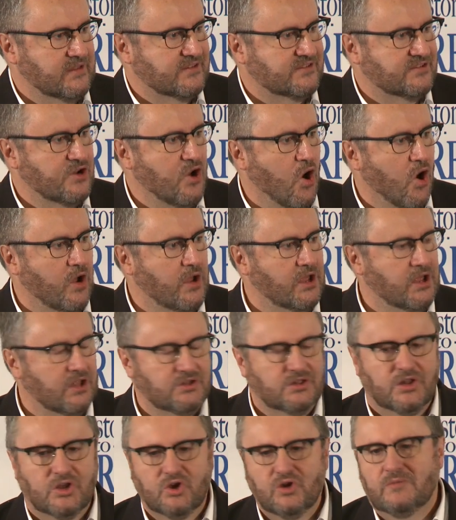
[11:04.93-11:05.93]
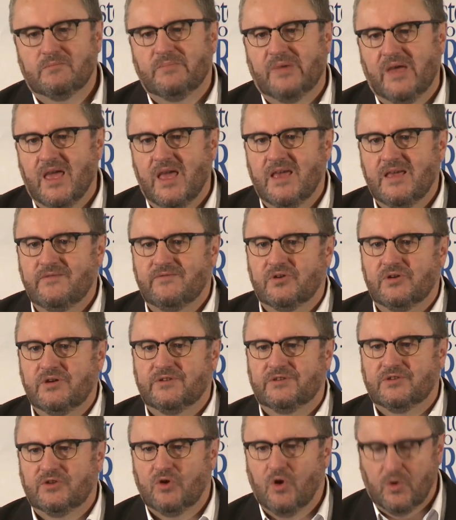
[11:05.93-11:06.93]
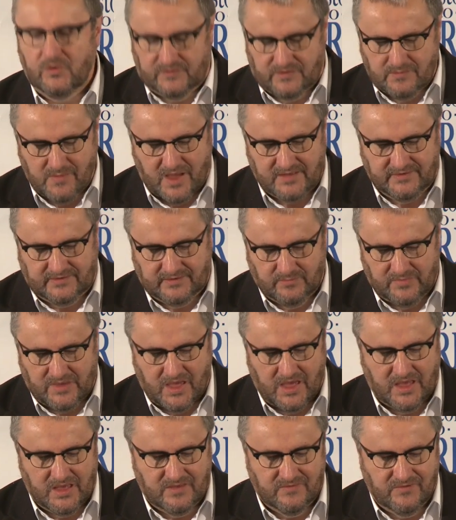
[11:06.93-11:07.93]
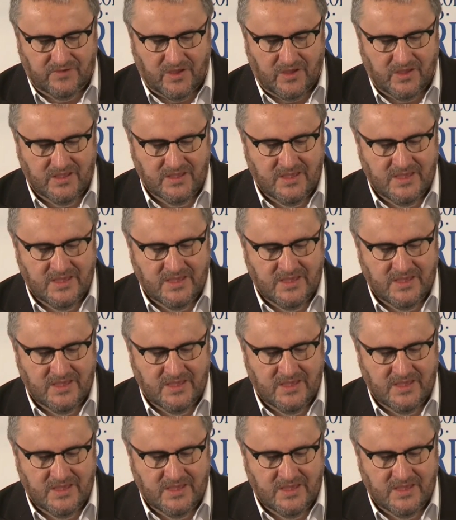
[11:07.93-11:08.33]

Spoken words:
It's not a learnt behavior, it's an automatic behavior.